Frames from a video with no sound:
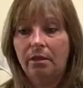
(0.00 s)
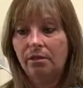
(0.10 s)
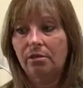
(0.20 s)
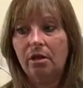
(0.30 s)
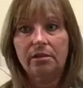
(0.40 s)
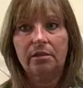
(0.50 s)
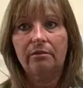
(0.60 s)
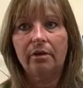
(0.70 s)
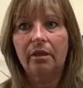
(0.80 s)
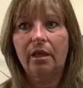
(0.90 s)
just lost
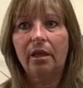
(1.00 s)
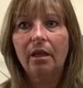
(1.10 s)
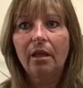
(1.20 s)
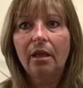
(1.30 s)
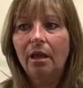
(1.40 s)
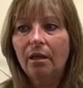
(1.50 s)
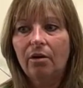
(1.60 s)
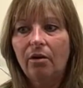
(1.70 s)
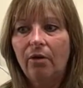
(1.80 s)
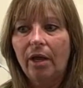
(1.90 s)
everything.
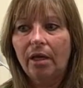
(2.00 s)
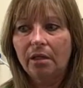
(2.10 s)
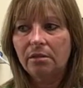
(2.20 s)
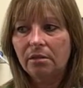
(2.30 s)
And